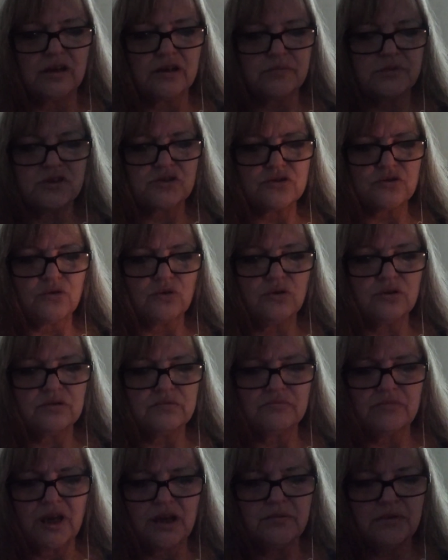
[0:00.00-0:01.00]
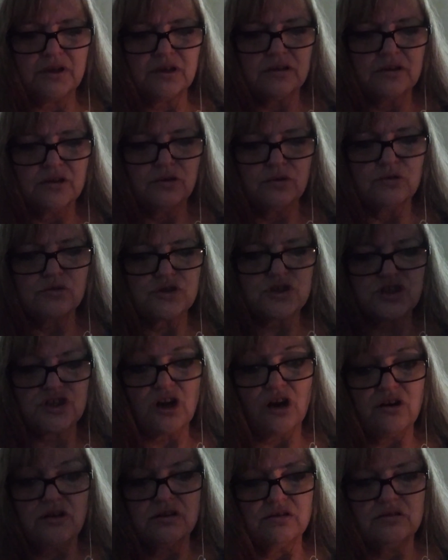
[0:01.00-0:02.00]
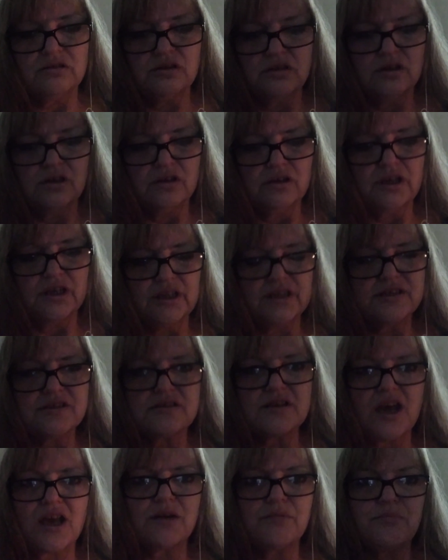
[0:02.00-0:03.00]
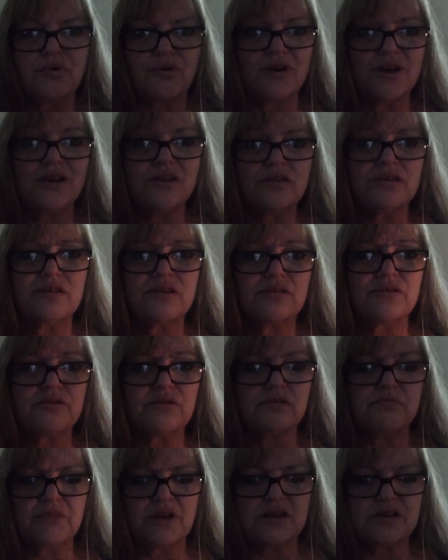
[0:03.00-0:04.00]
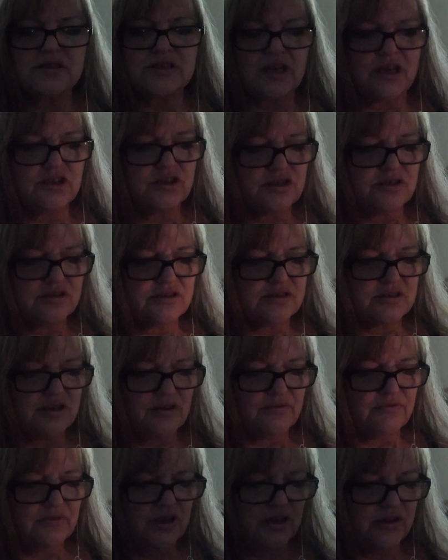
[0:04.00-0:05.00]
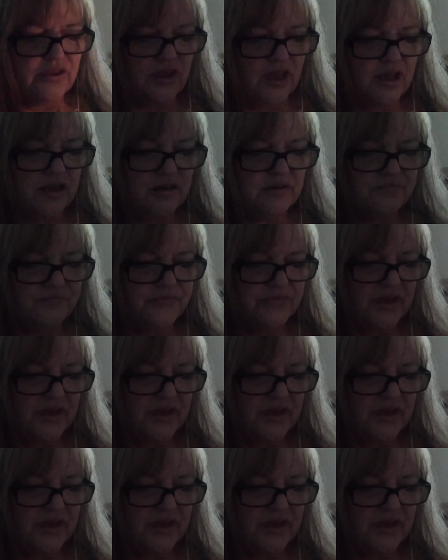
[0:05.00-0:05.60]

You can be taught maybe, or shown at least how to breathe through meditation, stuff like that.